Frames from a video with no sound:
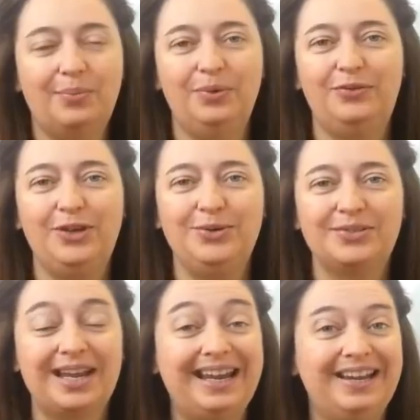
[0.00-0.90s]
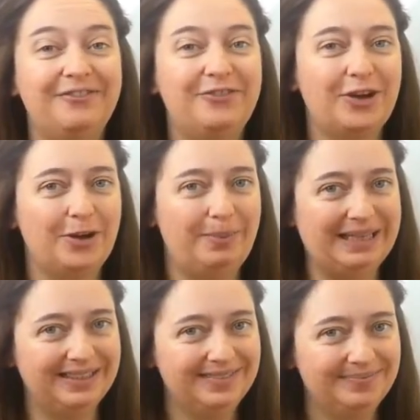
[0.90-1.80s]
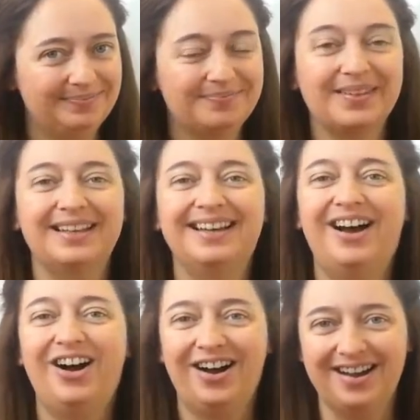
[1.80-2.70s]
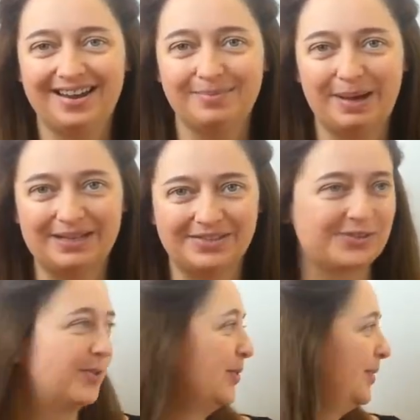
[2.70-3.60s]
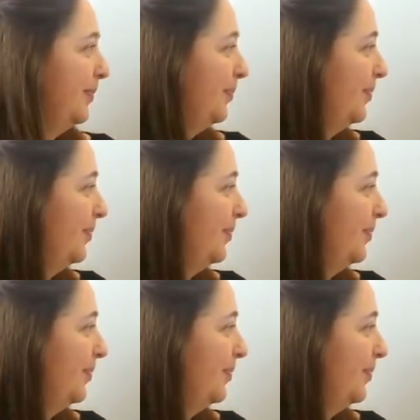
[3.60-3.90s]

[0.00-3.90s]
and we've used a verbing, higher band score.